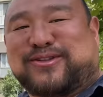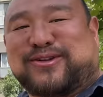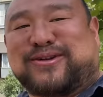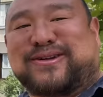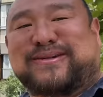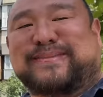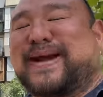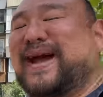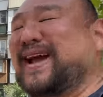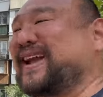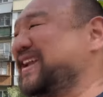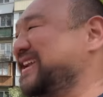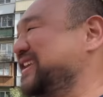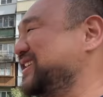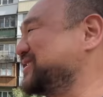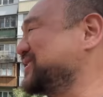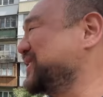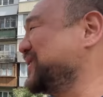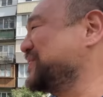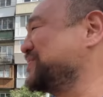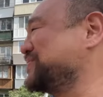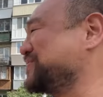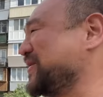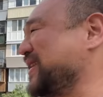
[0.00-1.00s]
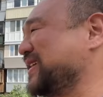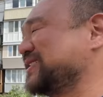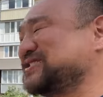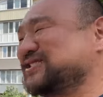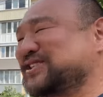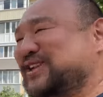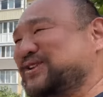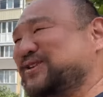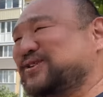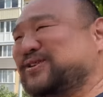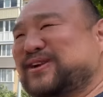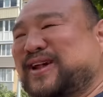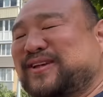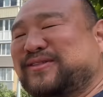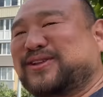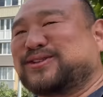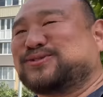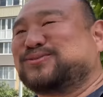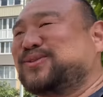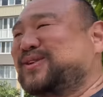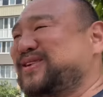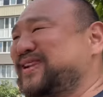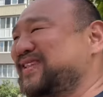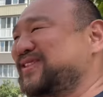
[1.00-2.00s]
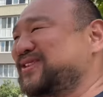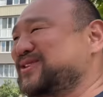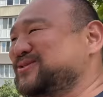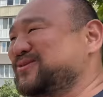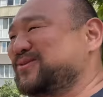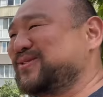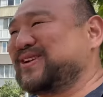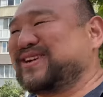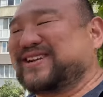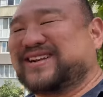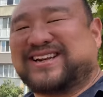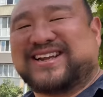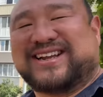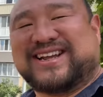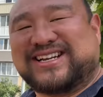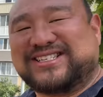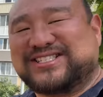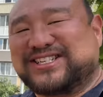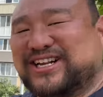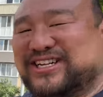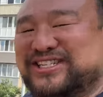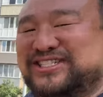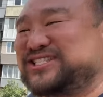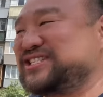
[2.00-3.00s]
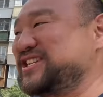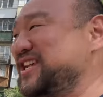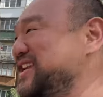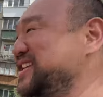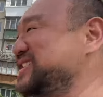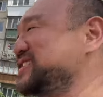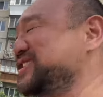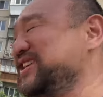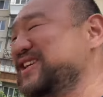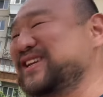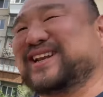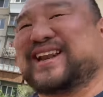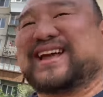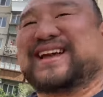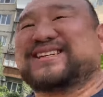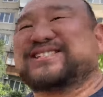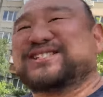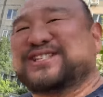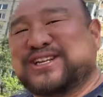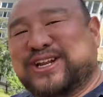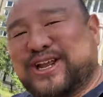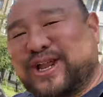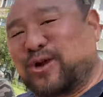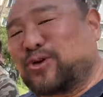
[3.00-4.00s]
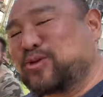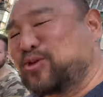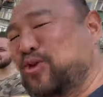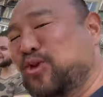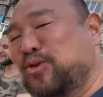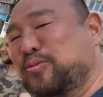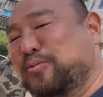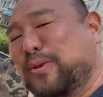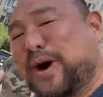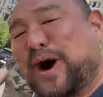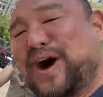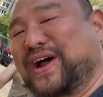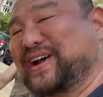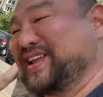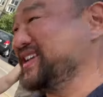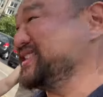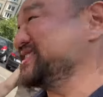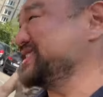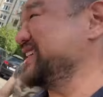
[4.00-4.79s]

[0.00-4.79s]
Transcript: they're in a package. And she's like, no, no, not this one, not this one. And she like digs in, like she like her whole body's